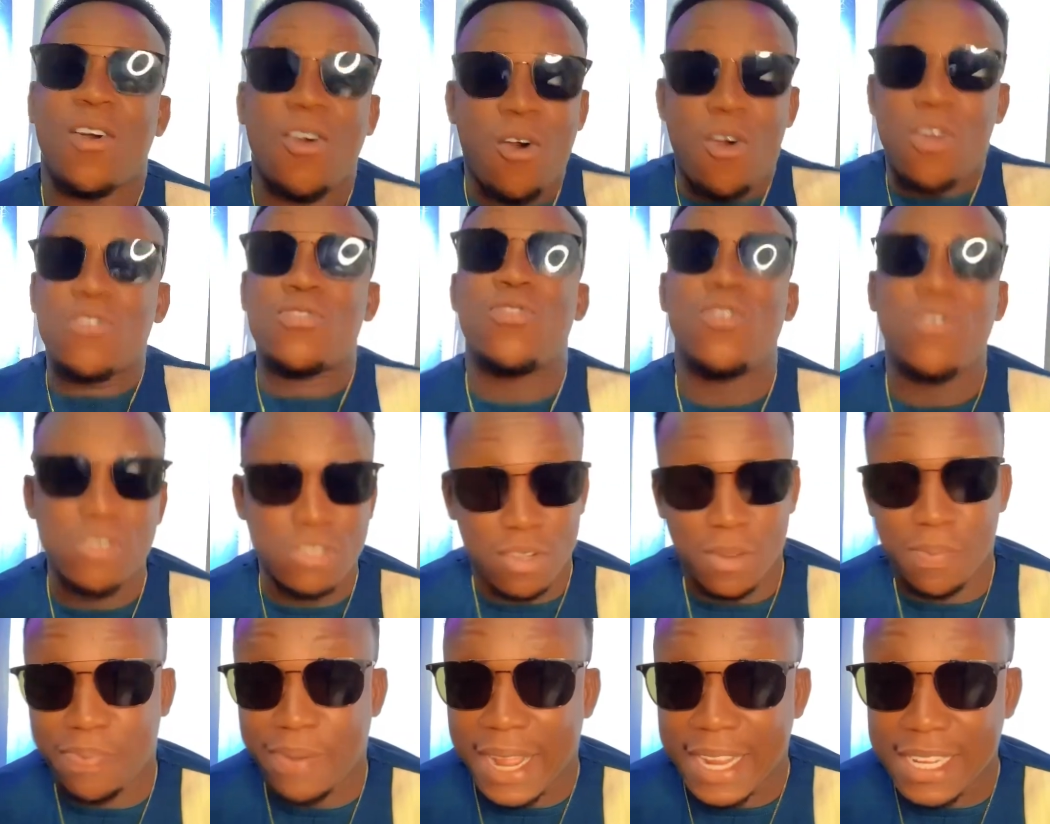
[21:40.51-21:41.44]
unknown
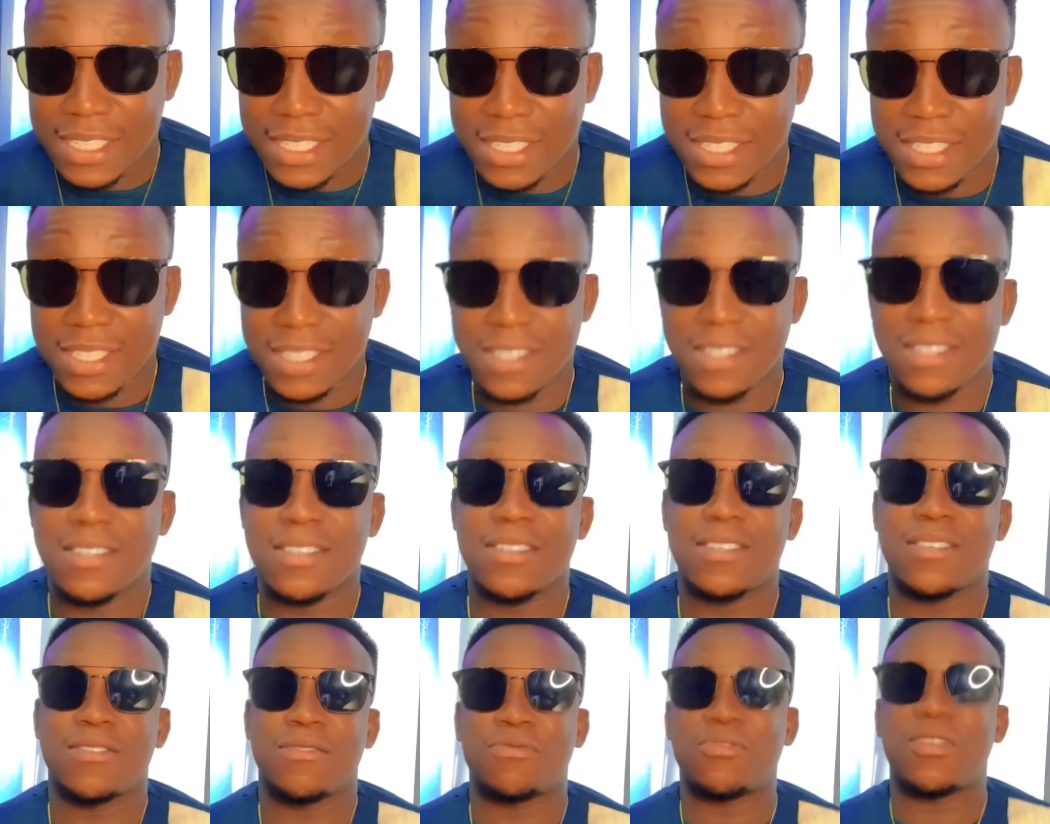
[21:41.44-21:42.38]
surprise
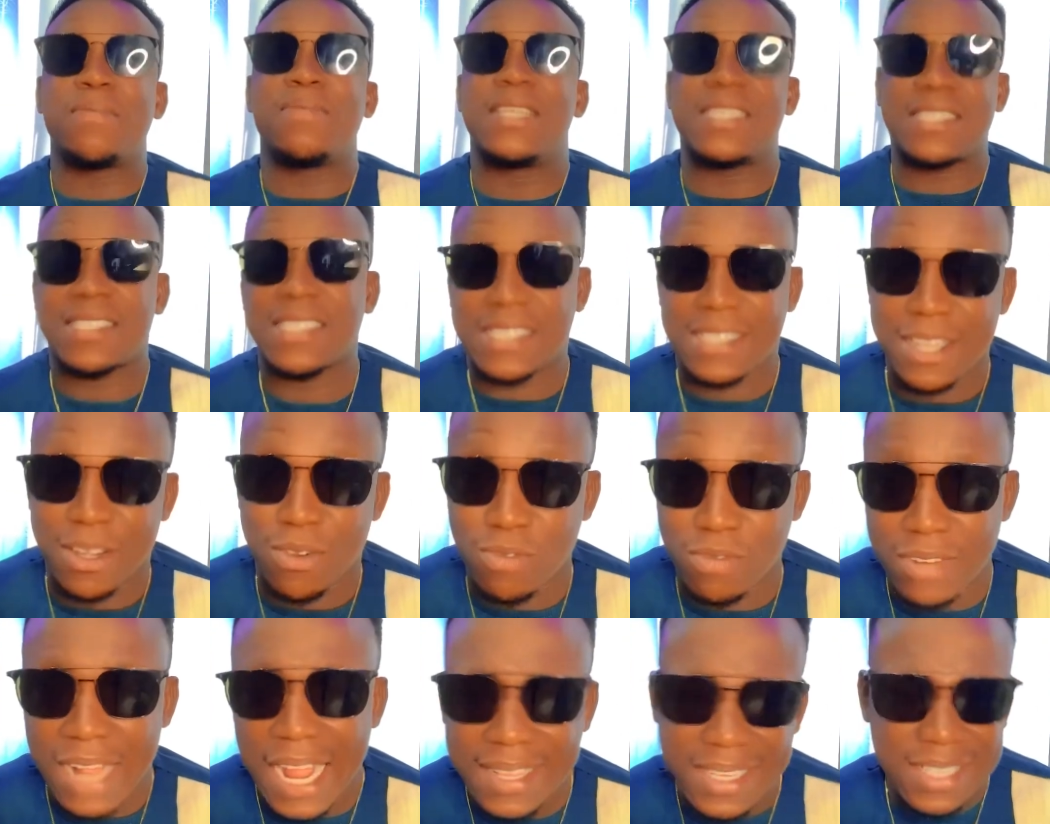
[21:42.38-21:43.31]
from the
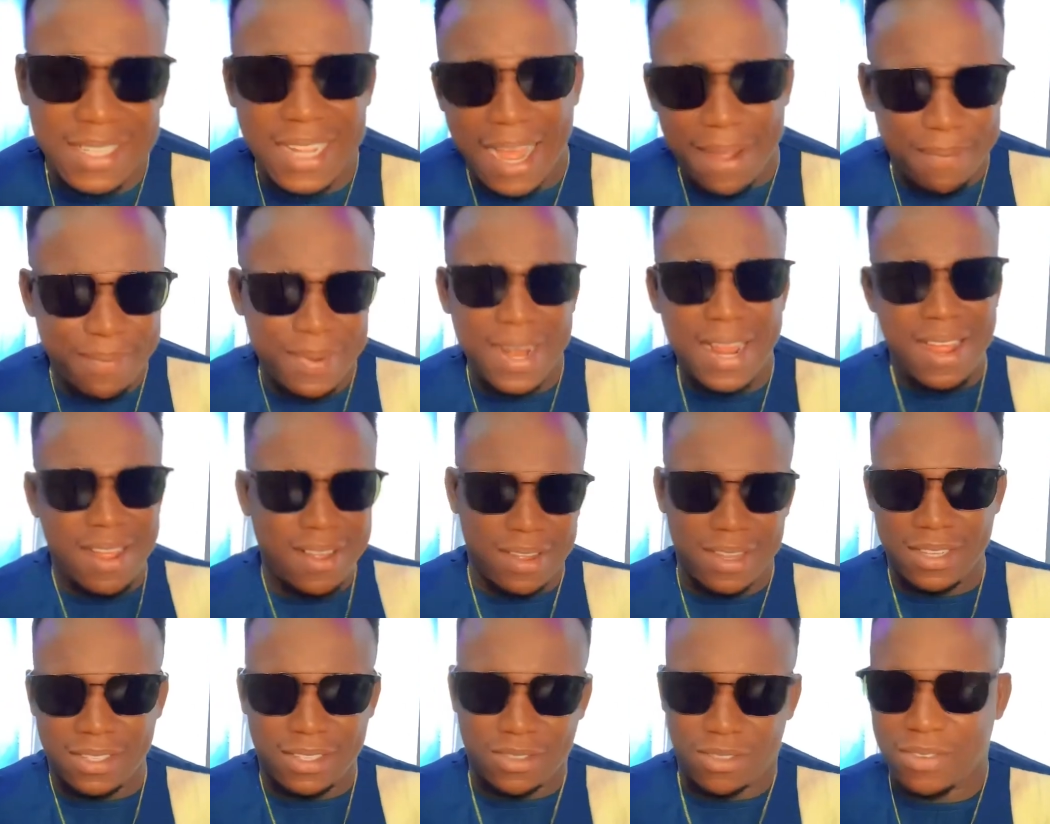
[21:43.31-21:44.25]
sisterhood. I think Abuna
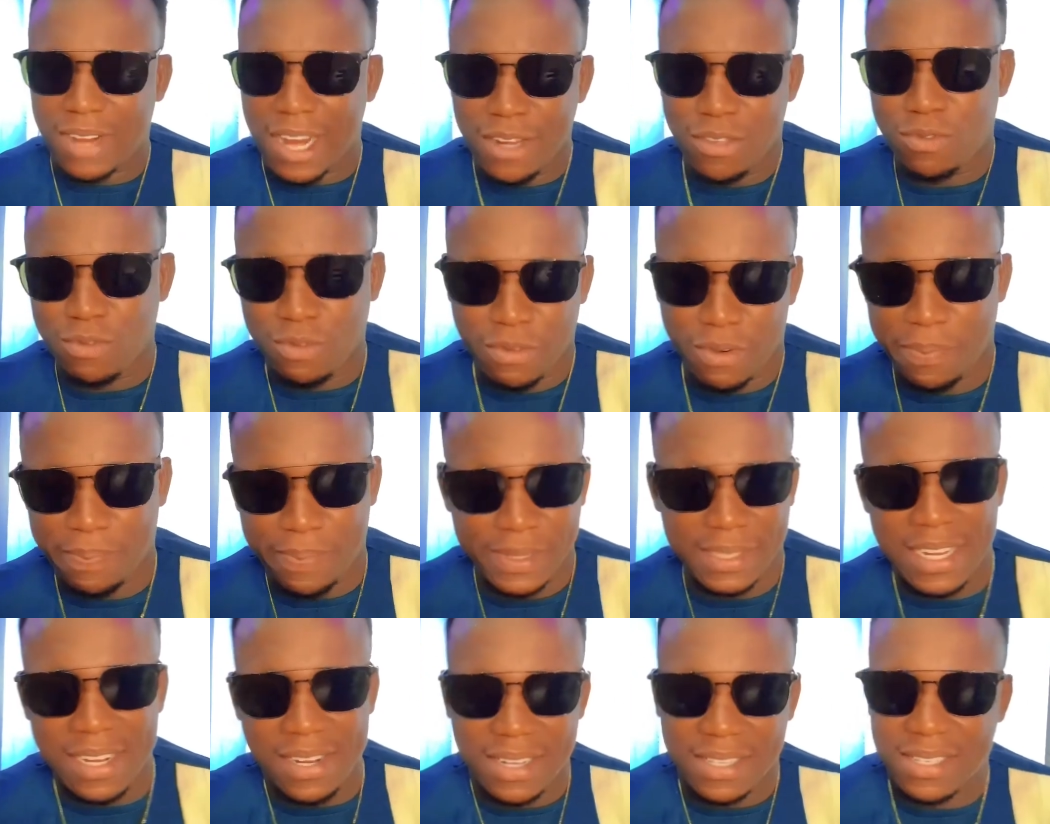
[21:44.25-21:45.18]
is trying to
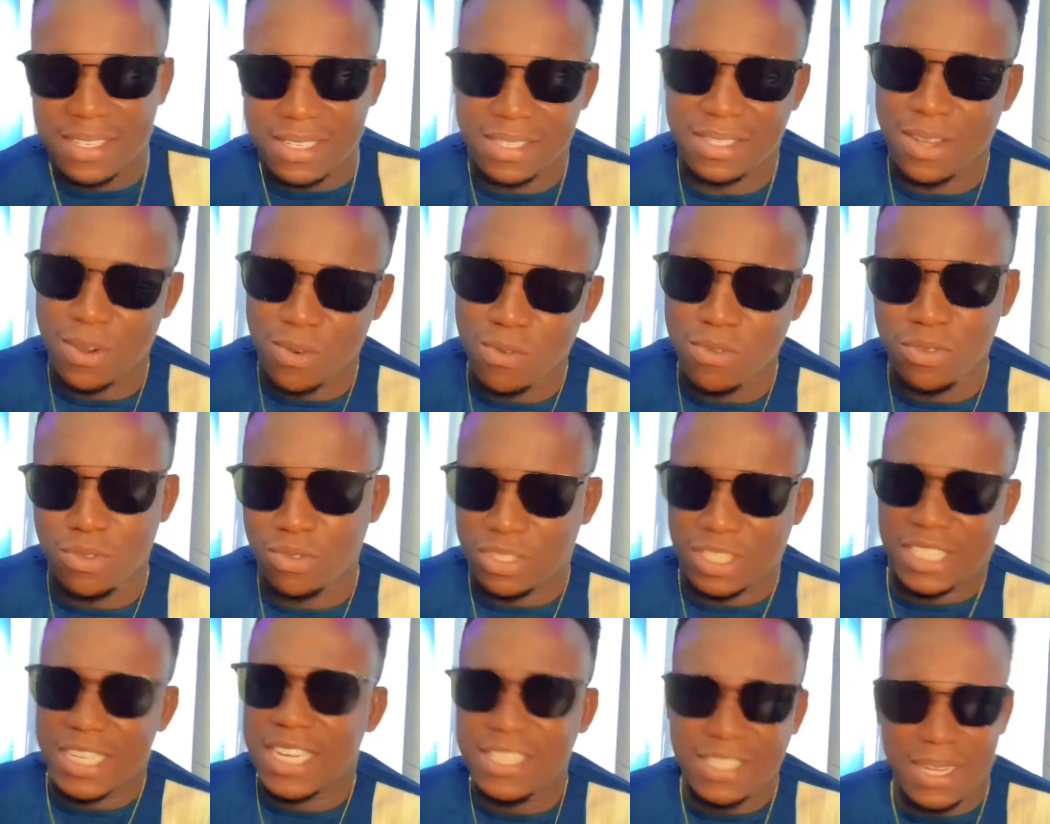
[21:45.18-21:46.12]
represent the sisterhood
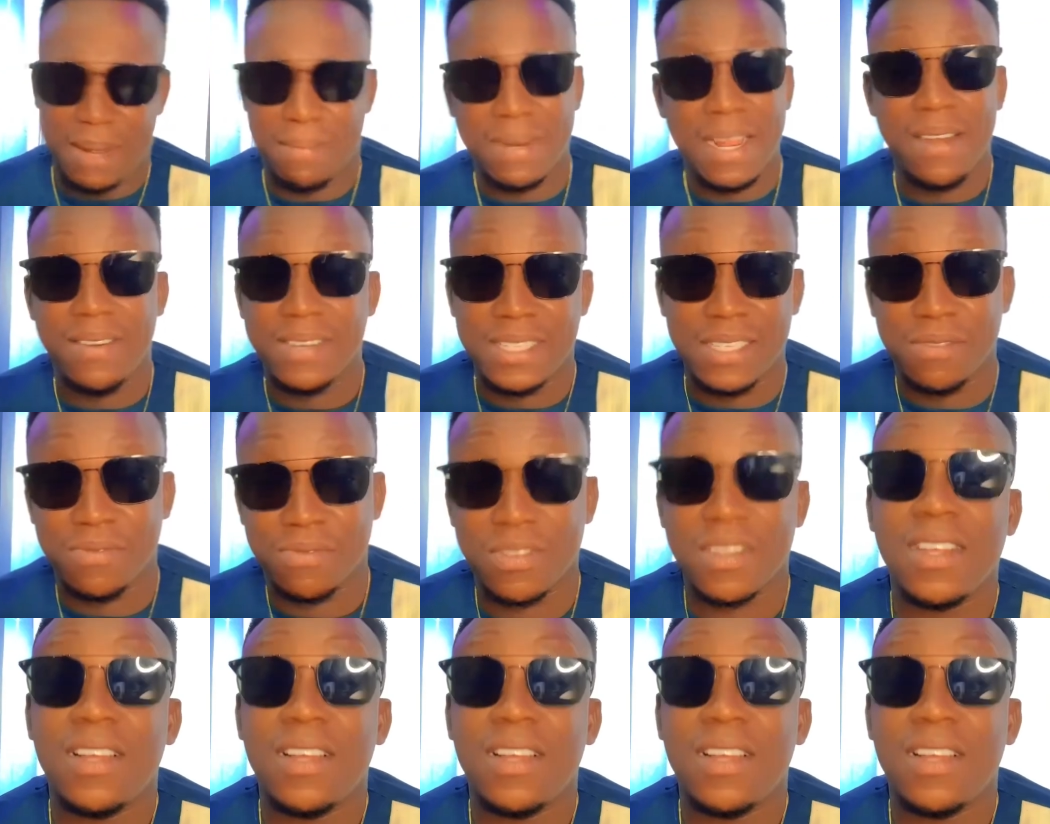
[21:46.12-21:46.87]
to change some narrative.